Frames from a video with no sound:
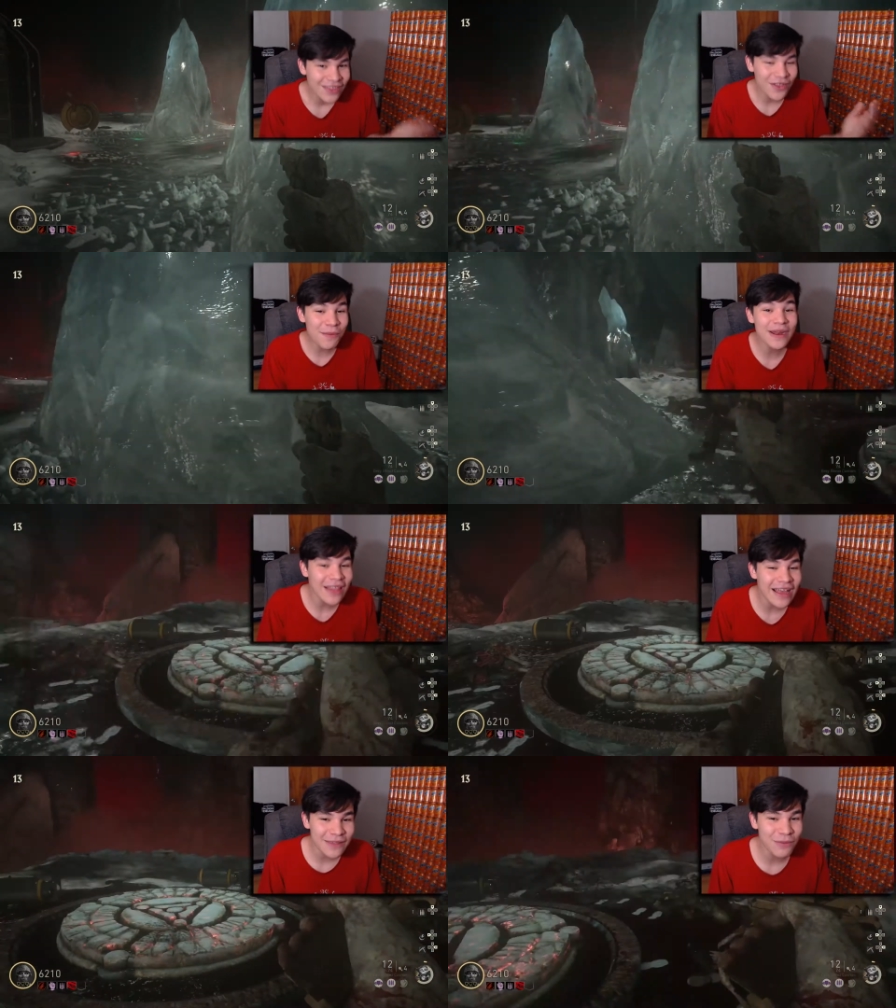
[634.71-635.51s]
Nobody
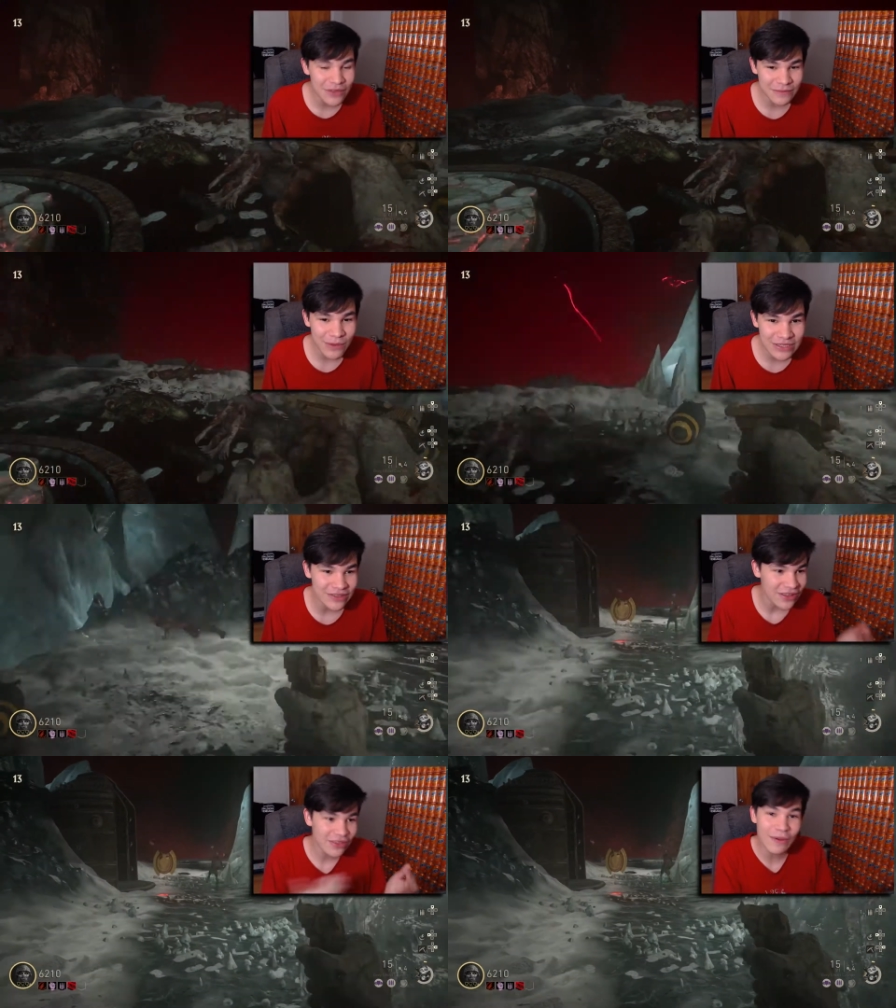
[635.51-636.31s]
likes bullet
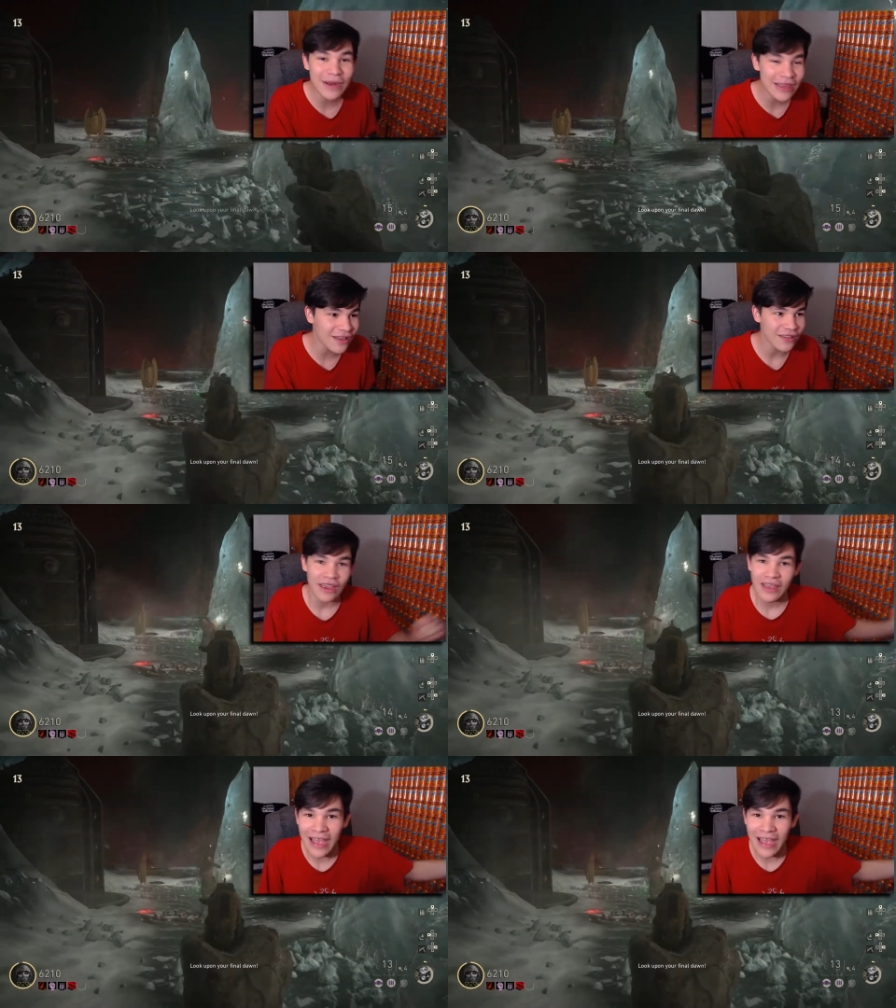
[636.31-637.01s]
sponges. Nobody does.